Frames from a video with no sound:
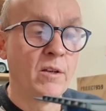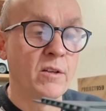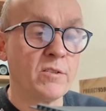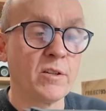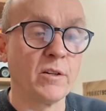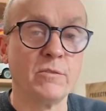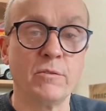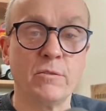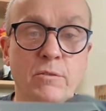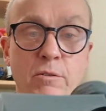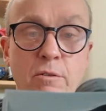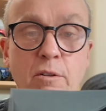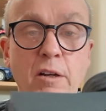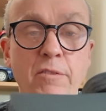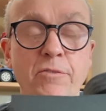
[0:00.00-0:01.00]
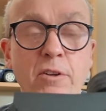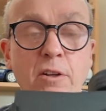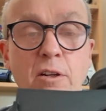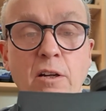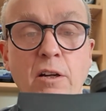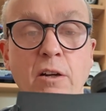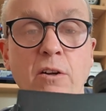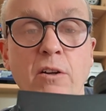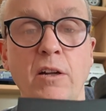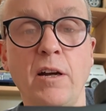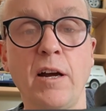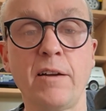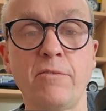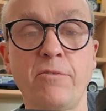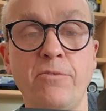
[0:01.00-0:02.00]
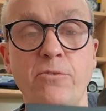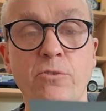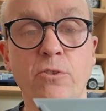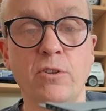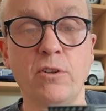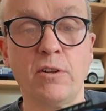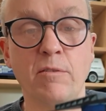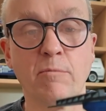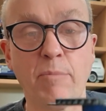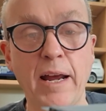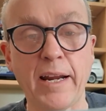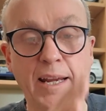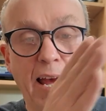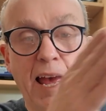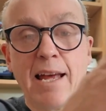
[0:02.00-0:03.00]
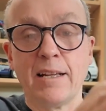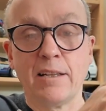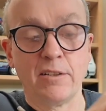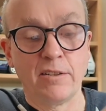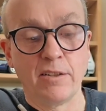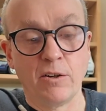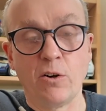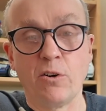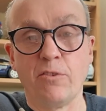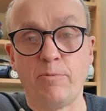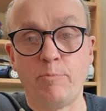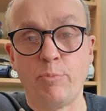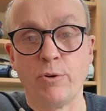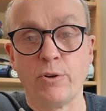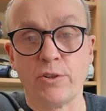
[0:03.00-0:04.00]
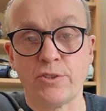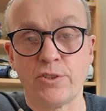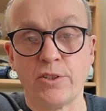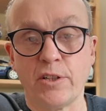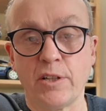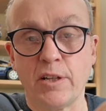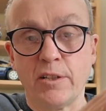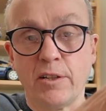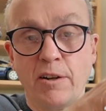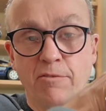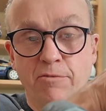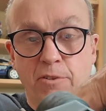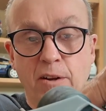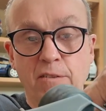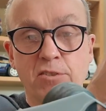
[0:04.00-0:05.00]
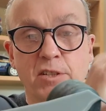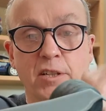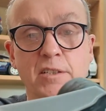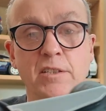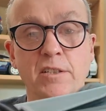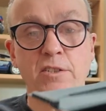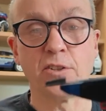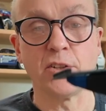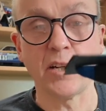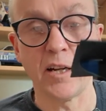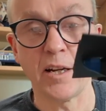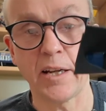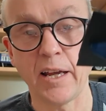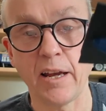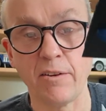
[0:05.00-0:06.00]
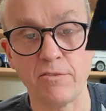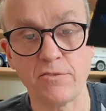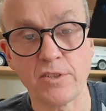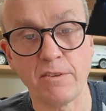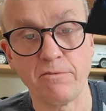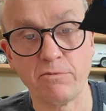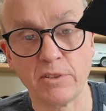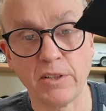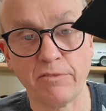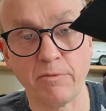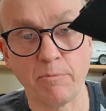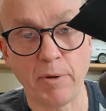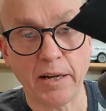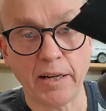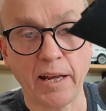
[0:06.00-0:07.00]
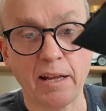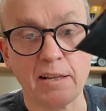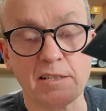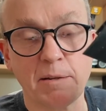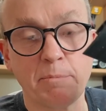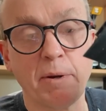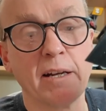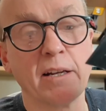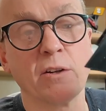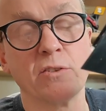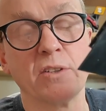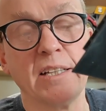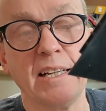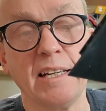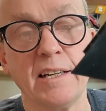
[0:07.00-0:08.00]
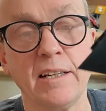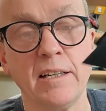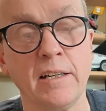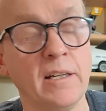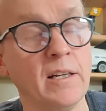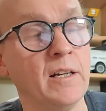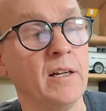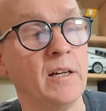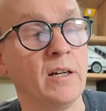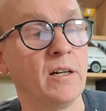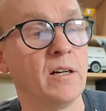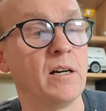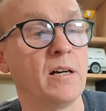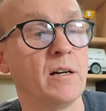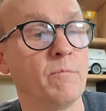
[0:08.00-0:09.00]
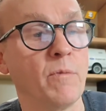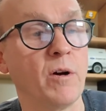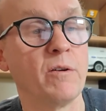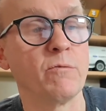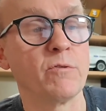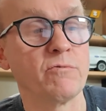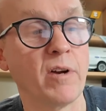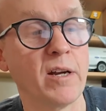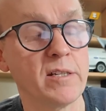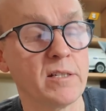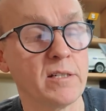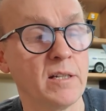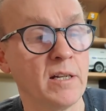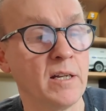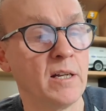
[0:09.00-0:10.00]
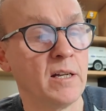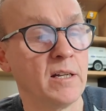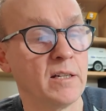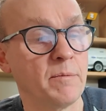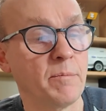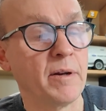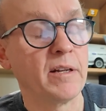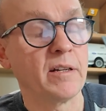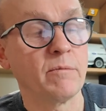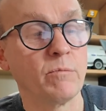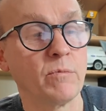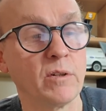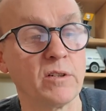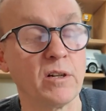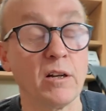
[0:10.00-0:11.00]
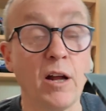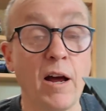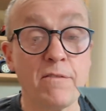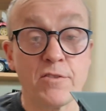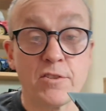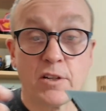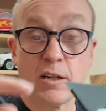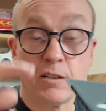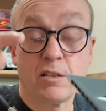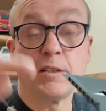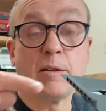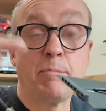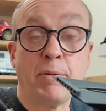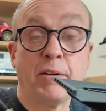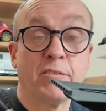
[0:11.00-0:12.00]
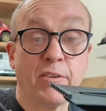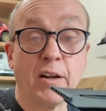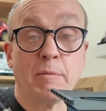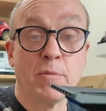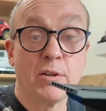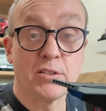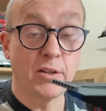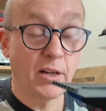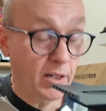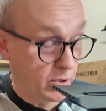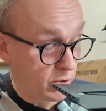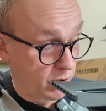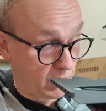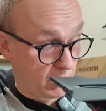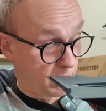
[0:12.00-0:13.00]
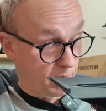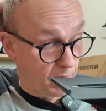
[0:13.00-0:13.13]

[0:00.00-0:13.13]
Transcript: So if you look online for back end of Porsche 956s, you're going to get several different back ends depending on the year it was raced, depending the development cycle.